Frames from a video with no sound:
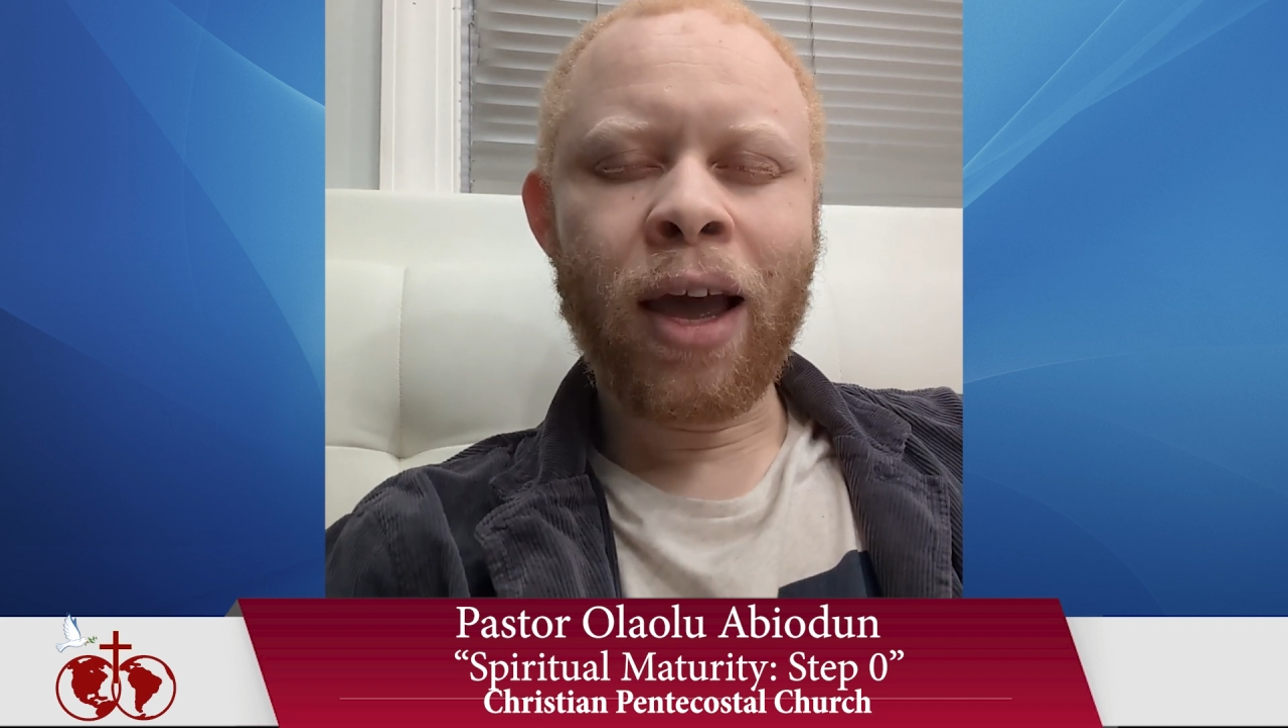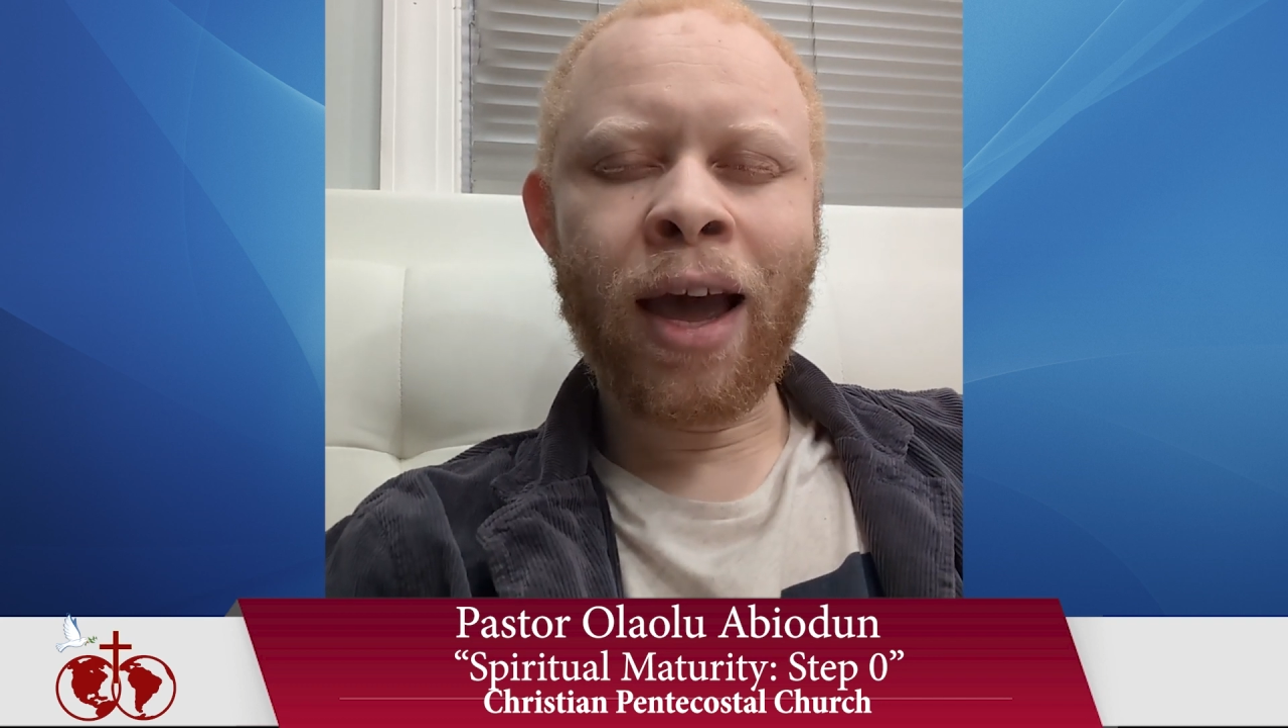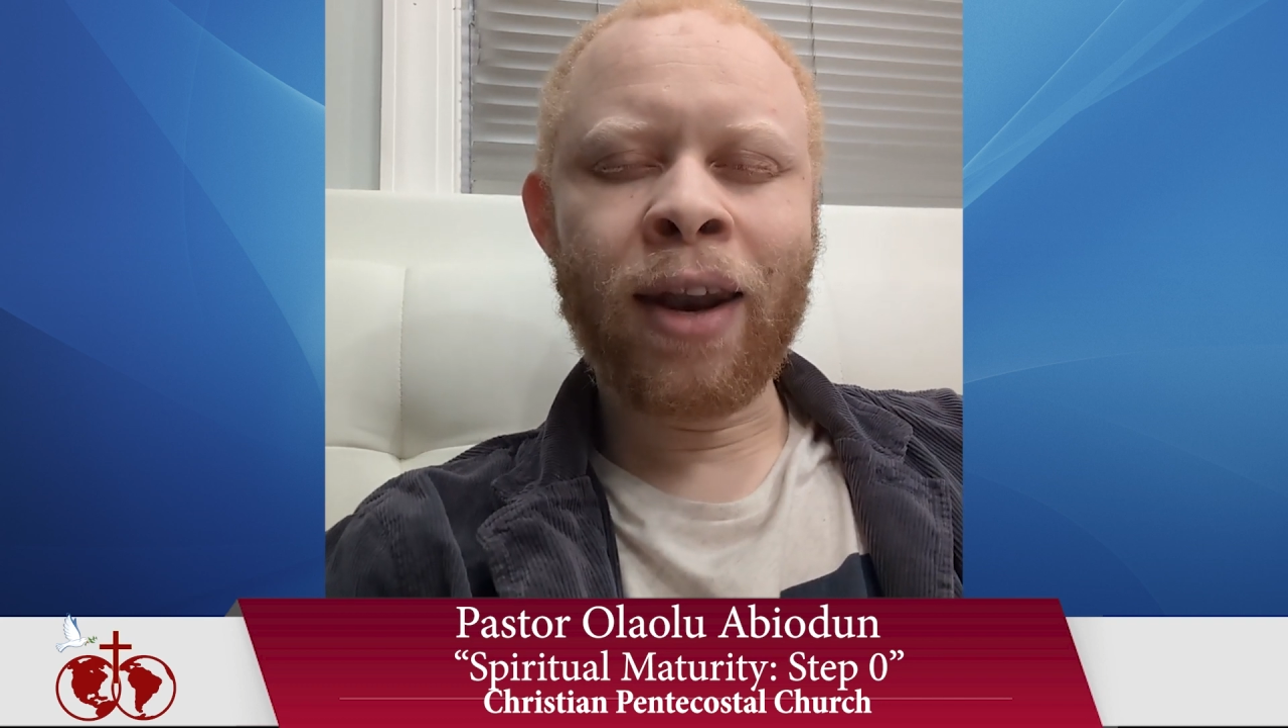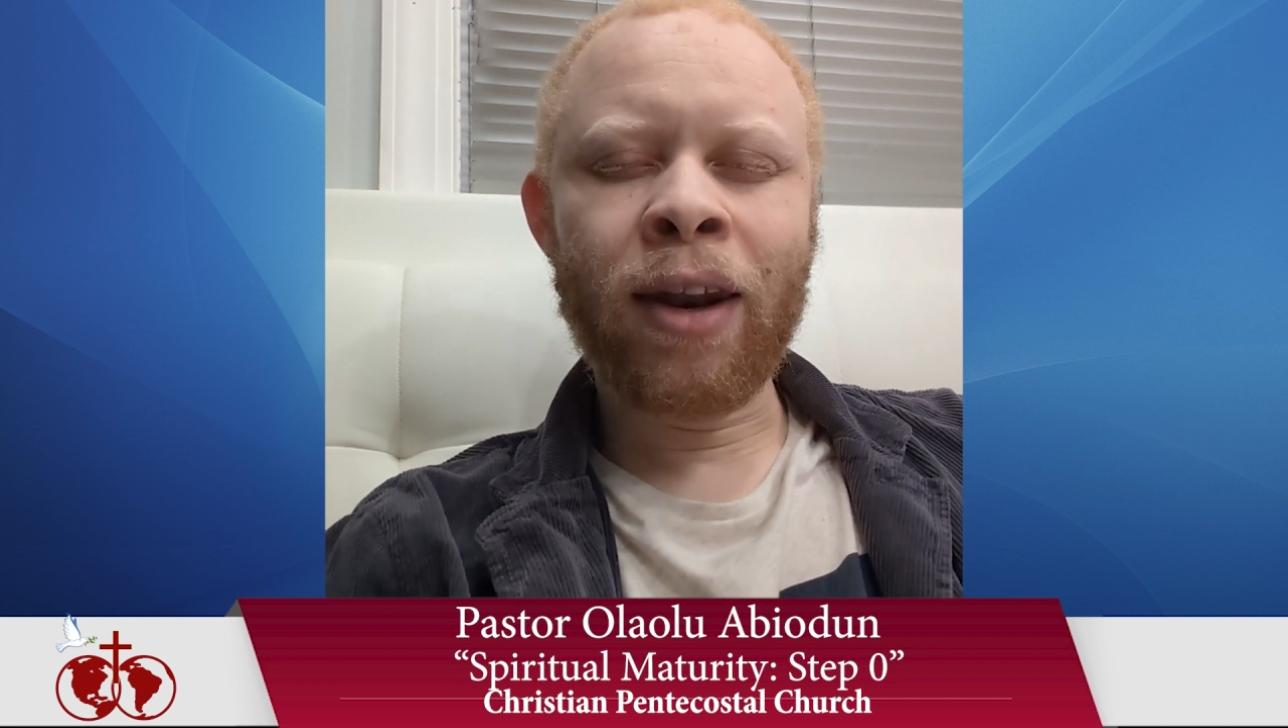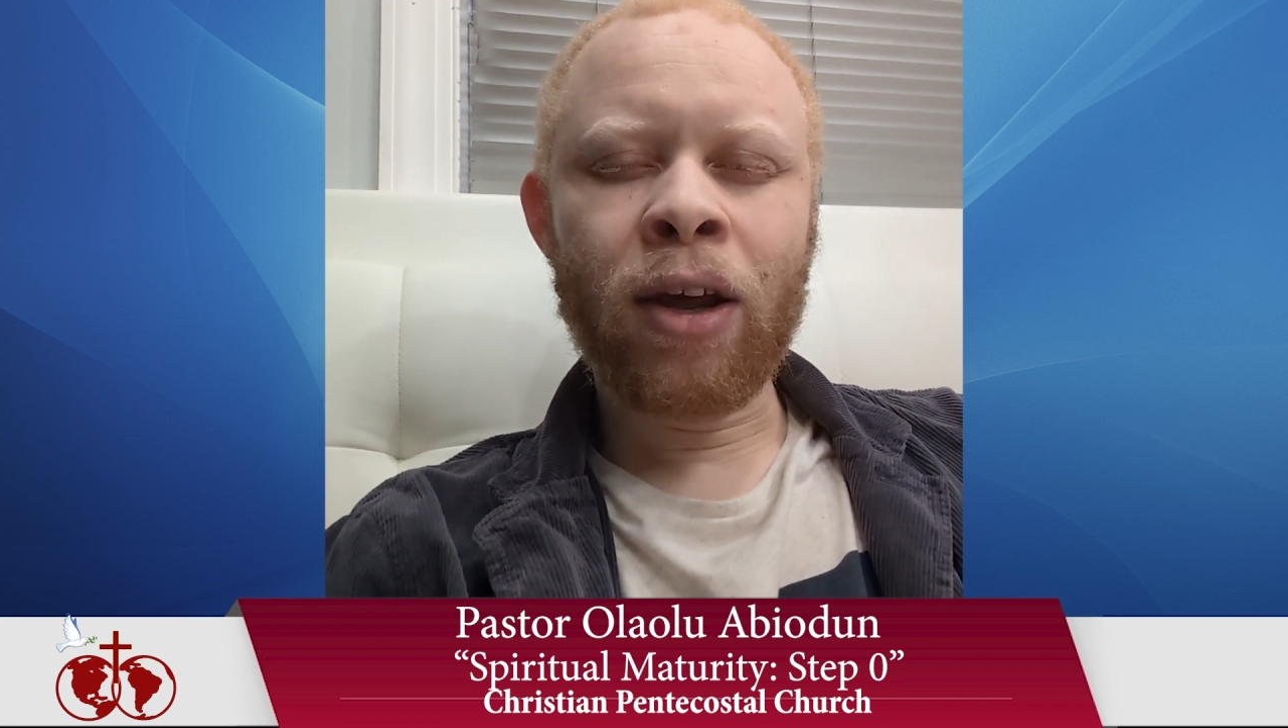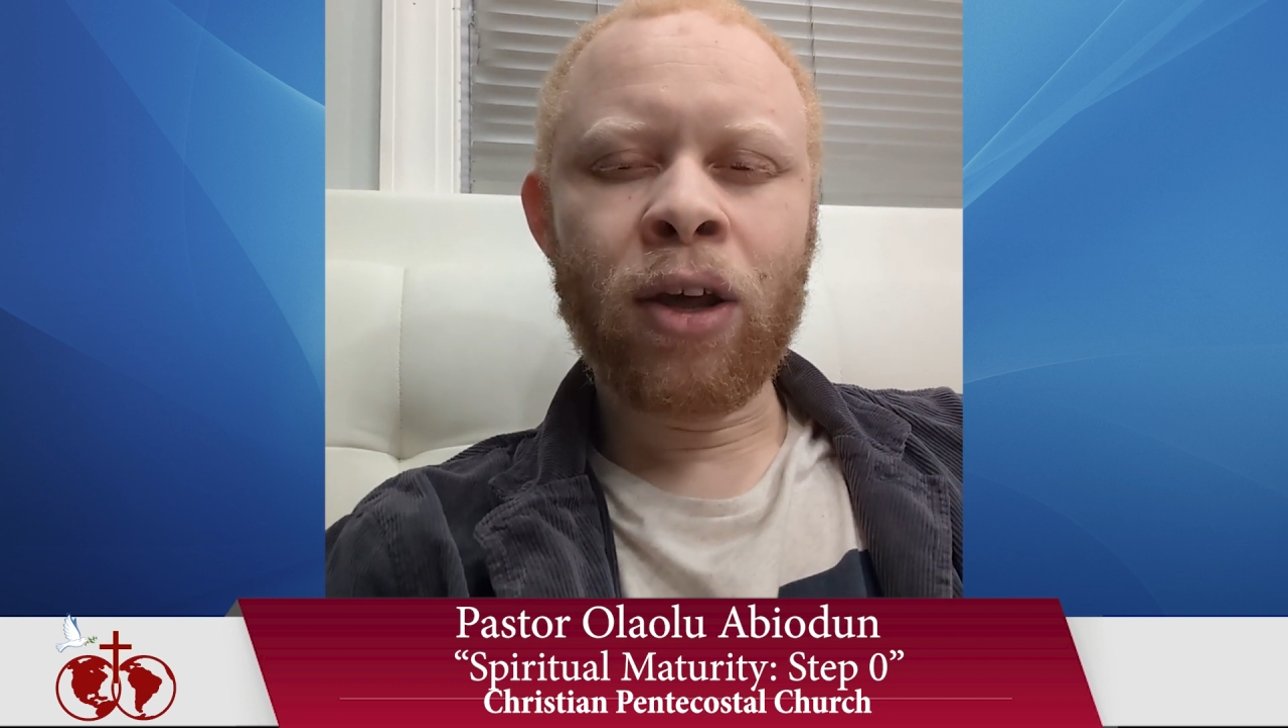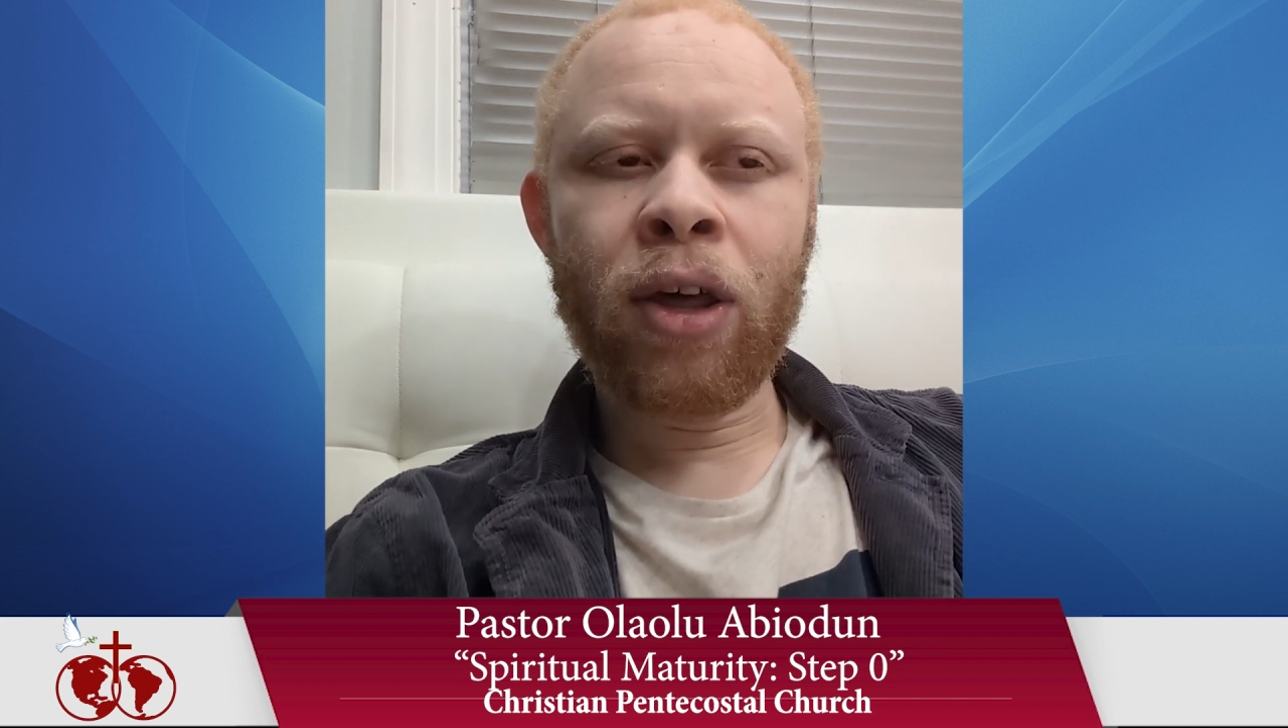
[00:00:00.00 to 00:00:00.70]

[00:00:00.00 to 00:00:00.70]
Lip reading: And